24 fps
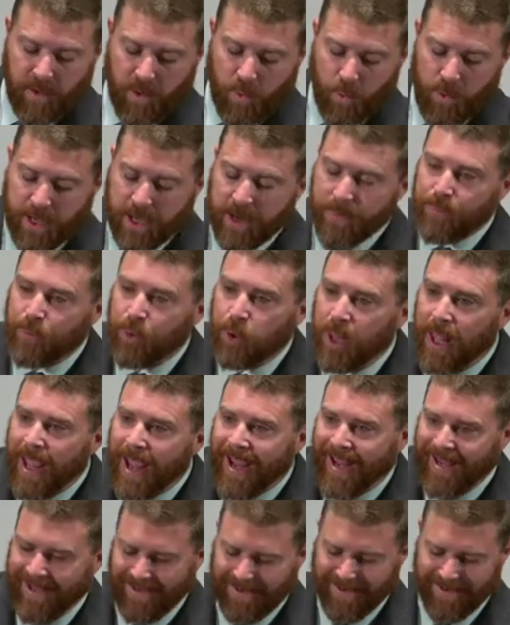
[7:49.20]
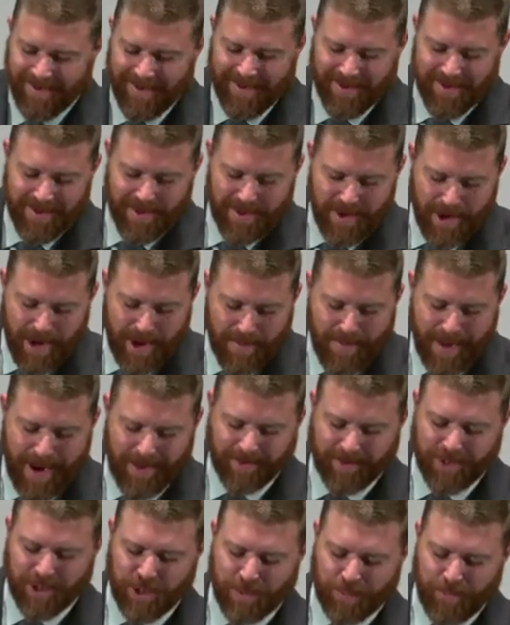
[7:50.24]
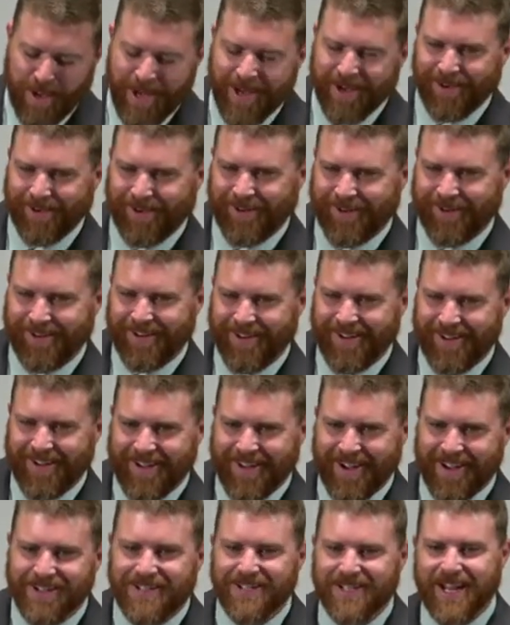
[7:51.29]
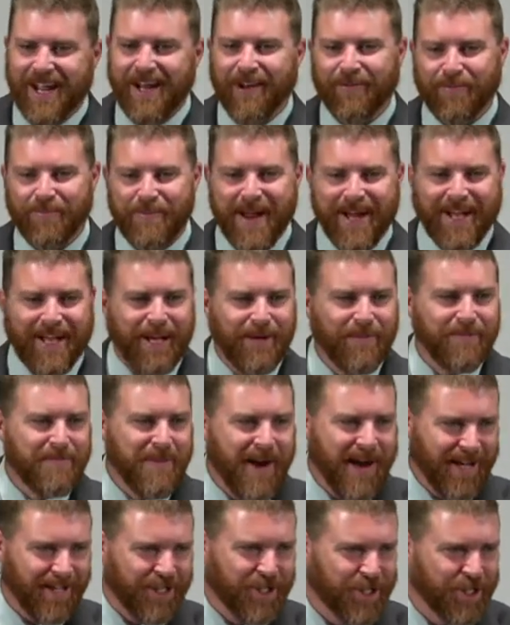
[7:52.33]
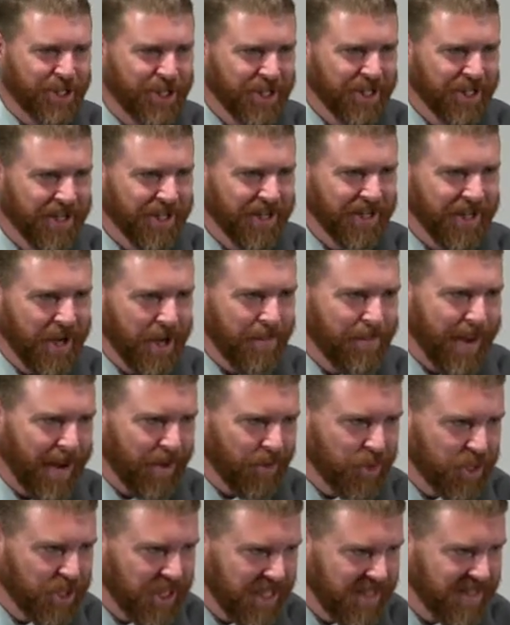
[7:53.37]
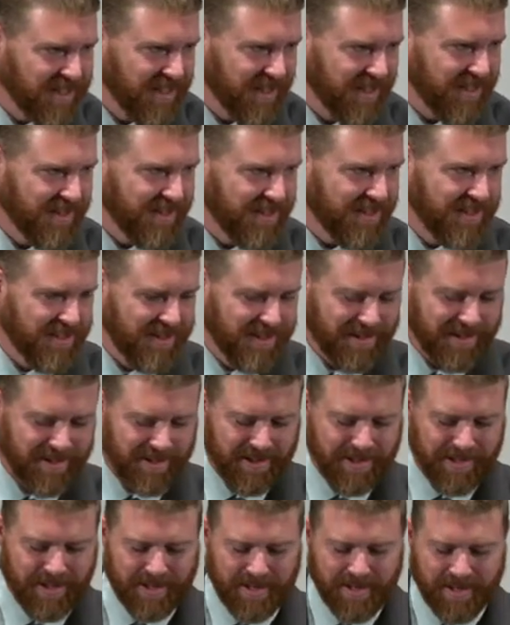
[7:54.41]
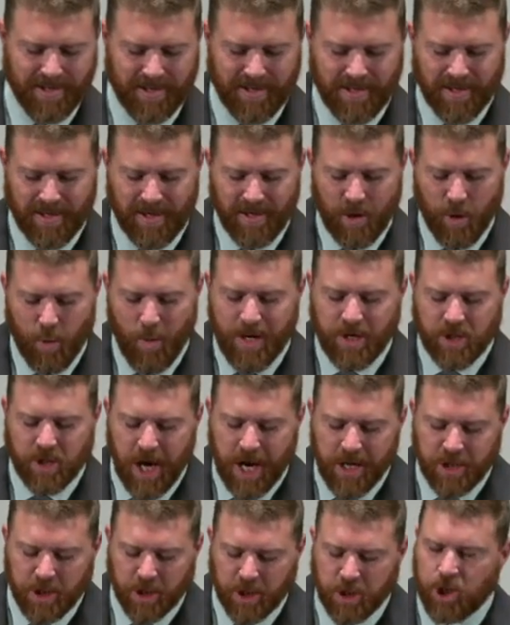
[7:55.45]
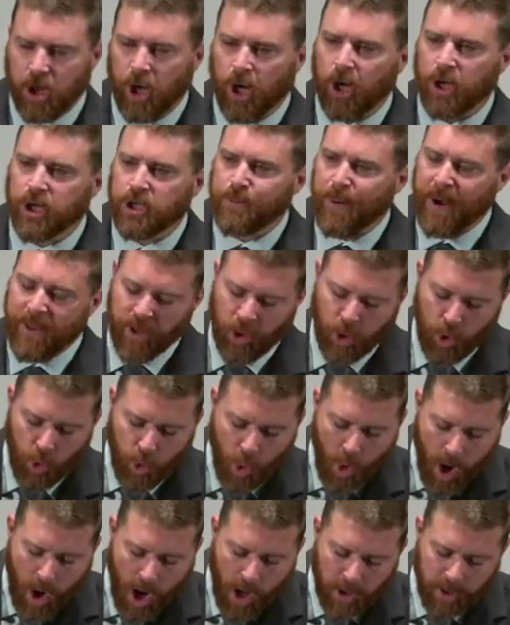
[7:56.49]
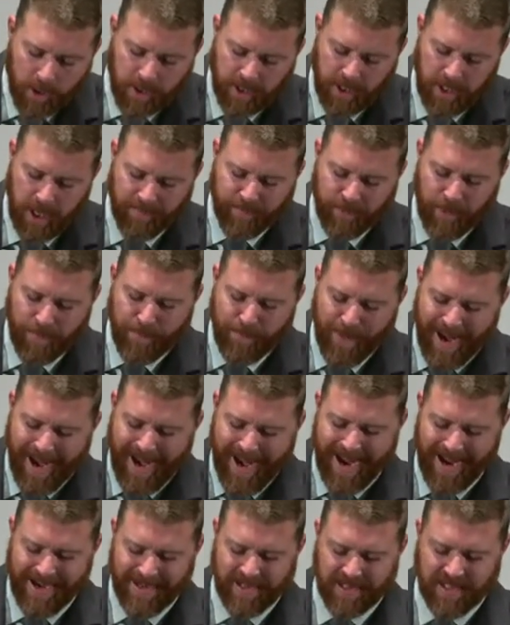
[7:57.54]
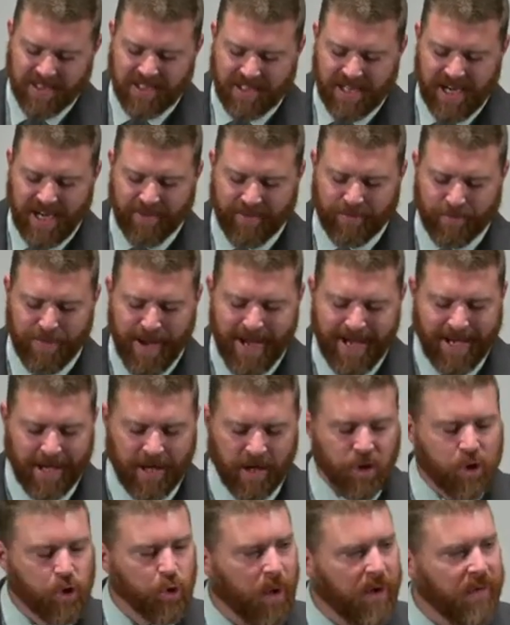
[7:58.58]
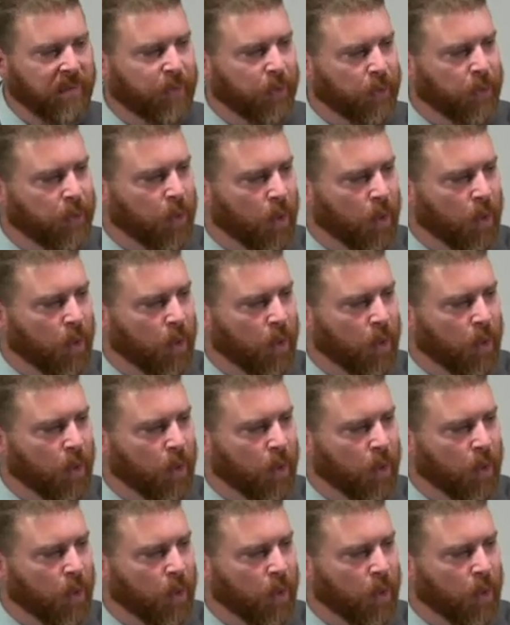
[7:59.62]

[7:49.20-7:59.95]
we complain about the speaker instead of making much about Jesus. We judge a church by the quality of the band instead of making a joyful